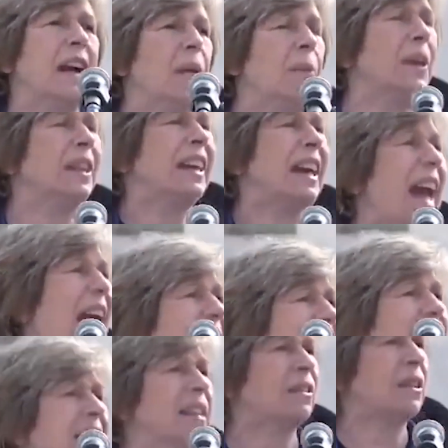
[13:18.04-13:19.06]
deal with the
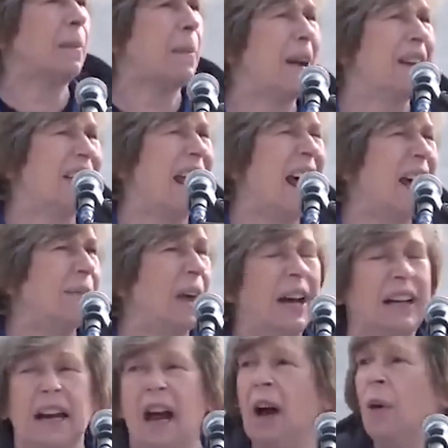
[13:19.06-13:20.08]
end of the
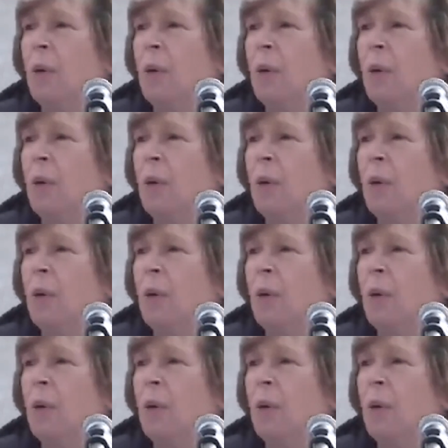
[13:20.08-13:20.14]
pandemic,